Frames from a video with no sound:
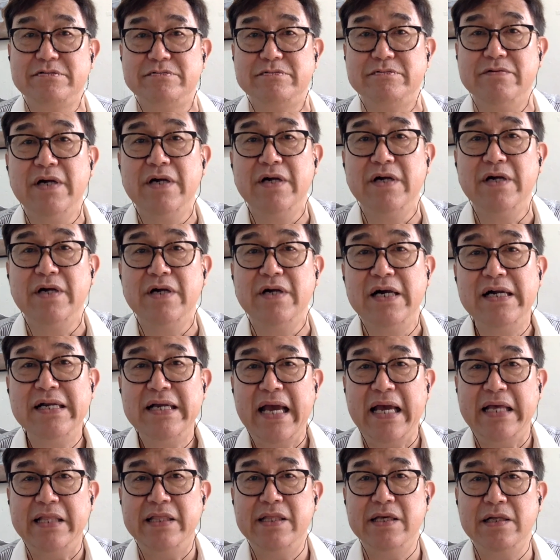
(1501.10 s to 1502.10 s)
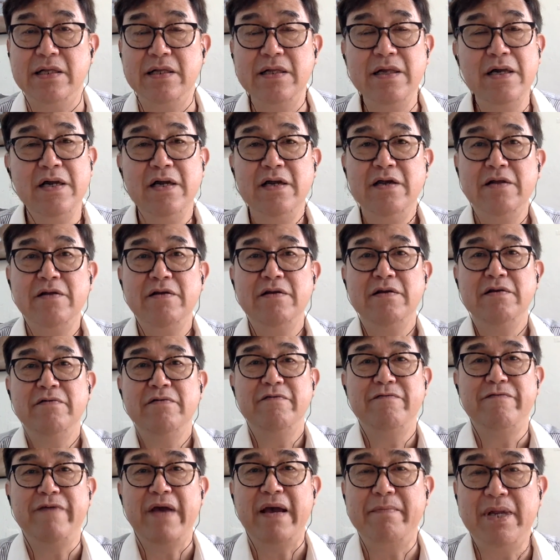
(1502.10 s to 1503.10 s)
how to handle
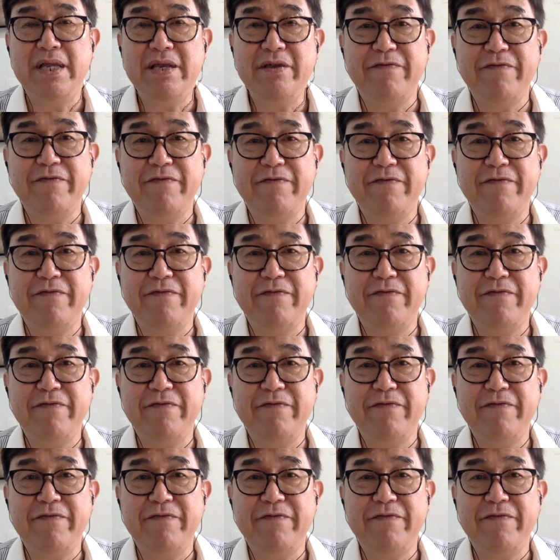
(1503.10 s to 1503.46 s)
family